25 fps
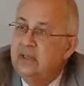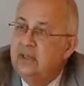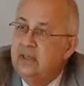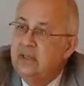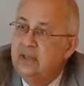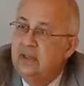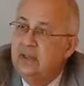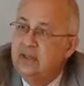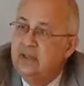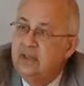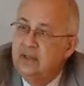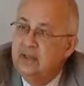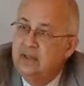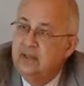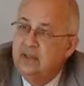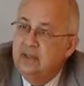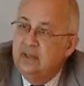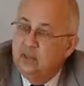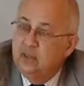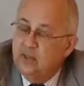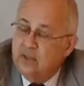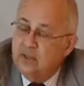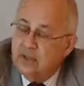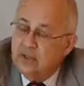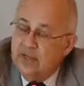and
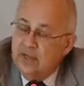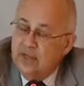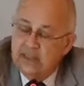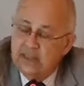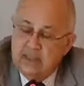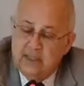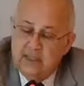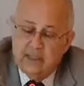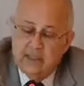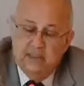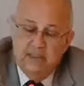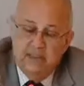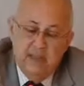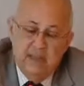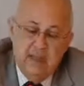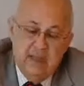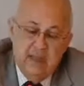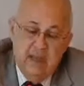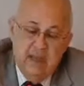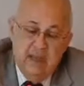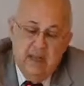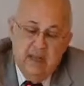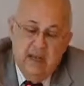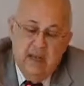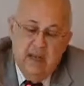socialization,
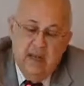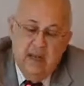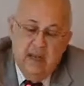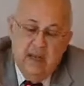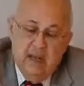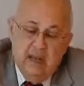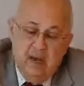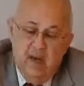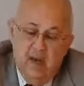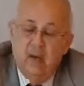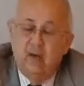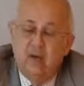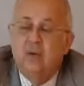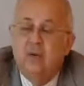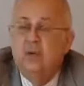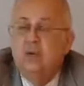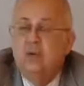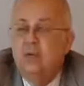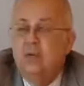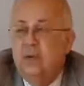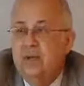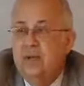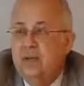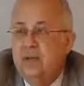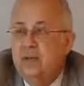along
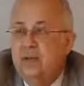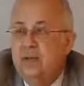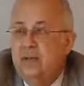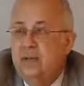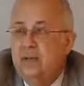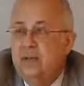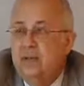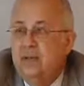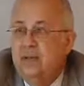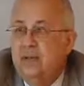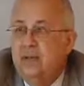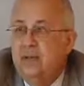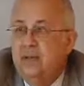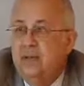with